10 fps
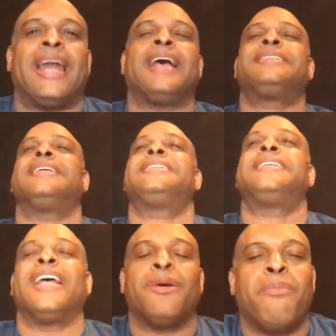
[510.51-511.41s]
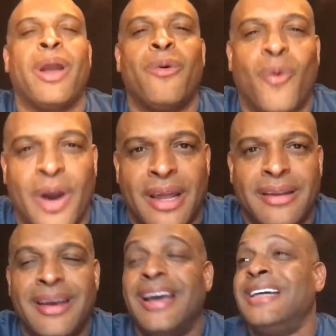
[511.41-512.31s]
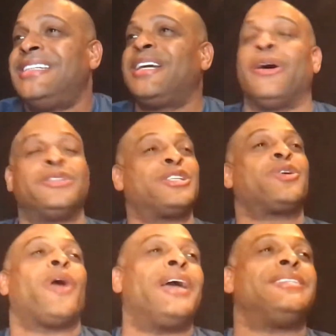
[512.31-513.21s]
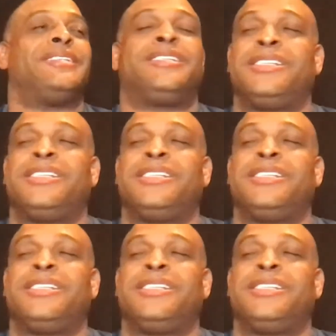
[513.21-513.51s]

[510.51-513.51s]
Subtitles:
And I said, celebrate what? She goes, it's crazy.